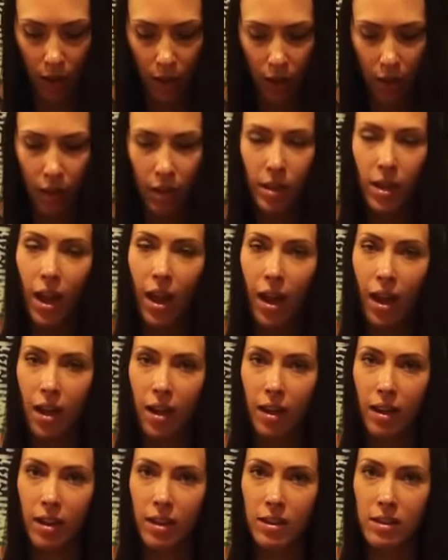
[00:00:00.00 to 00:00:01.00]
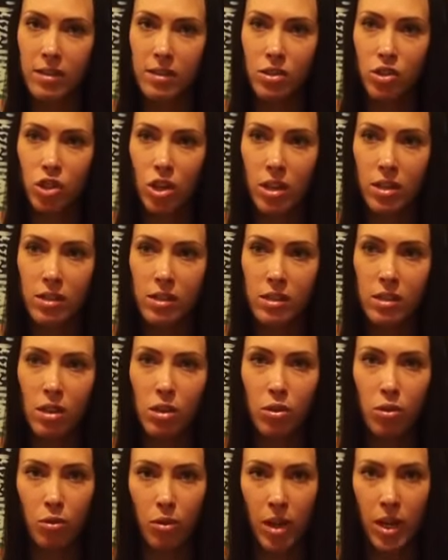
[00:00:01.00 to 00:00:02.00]
yeah, it's just the
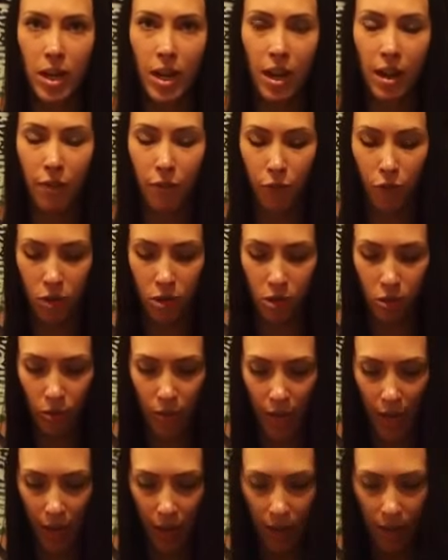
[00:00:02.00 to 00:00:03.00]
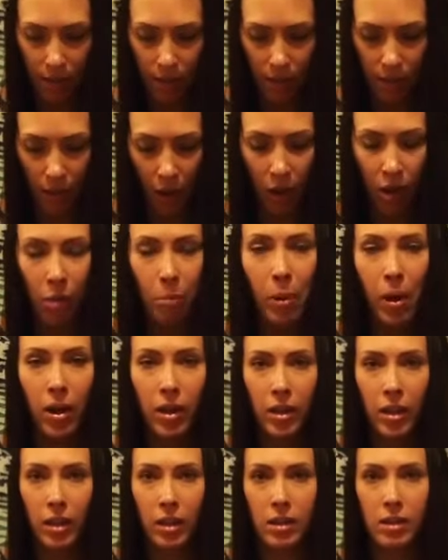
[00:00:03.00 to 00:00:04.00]
first 3 days is
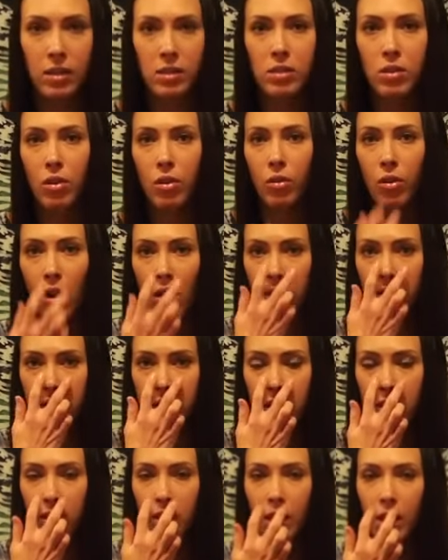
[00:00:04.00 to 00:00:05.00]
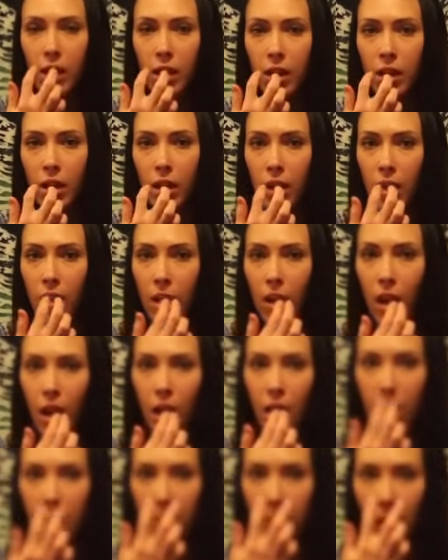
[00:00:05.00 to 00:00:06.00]
anapana, so constantly
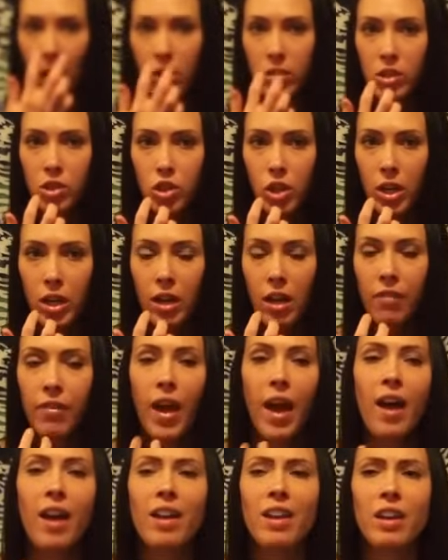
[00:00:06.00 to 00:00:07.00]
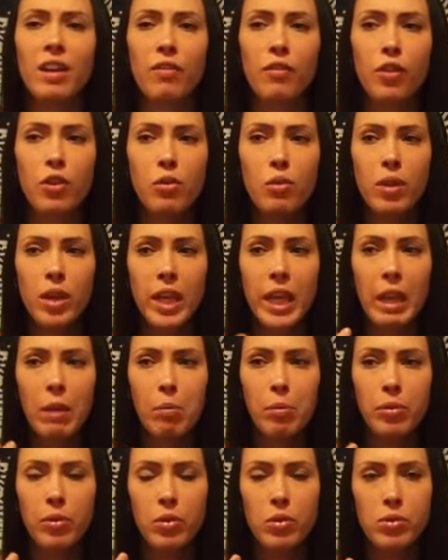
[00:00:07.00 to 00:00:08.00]
concentrating on that. And if you
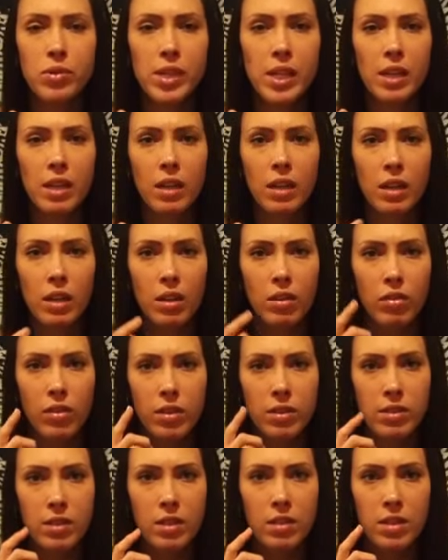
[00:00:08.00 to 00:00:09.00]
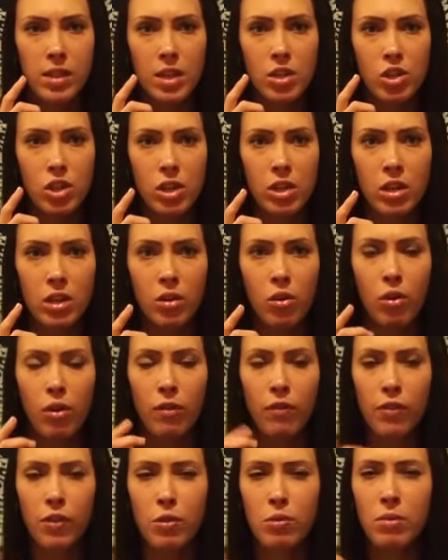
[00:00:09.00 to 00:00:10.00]
keep losing the sensation, or
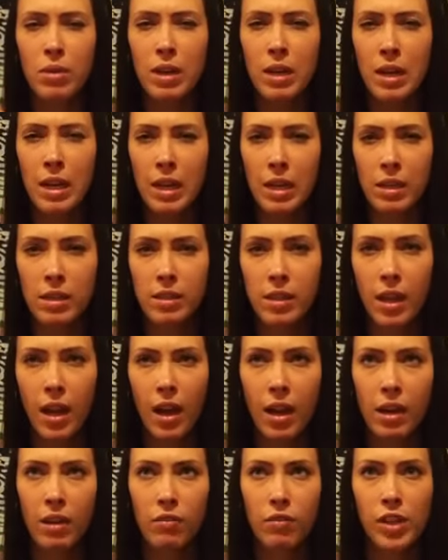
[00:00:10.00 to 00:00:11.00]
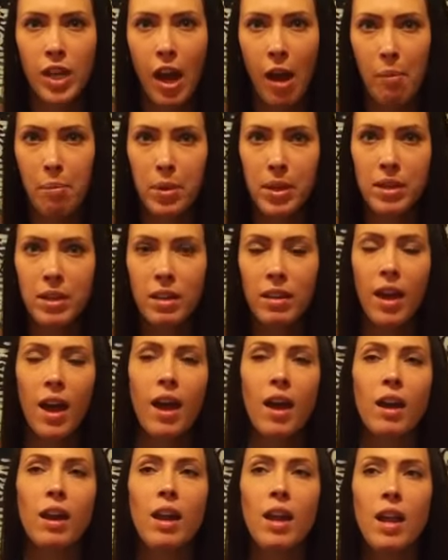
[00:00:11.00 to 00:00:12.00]
if you need to kind of tap into
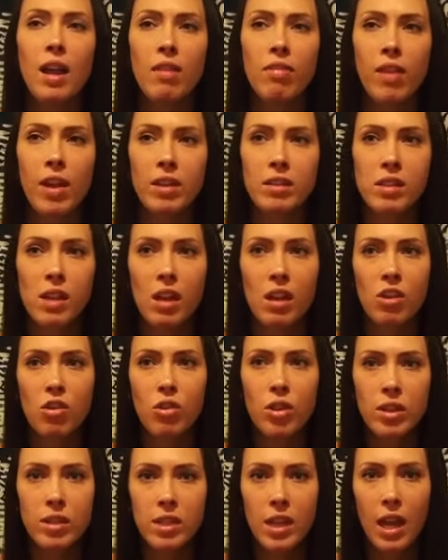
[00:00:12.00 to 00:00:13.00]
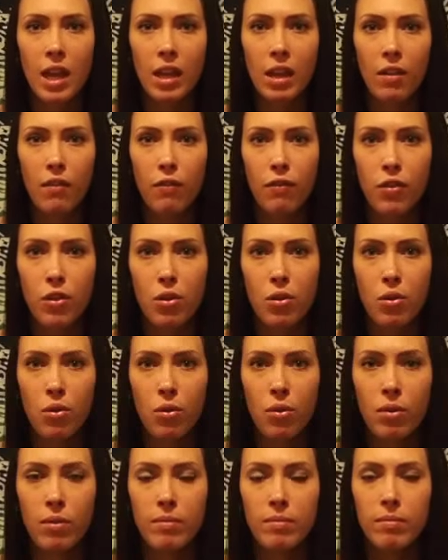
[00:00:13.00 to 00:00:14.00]
that, they say you can take a few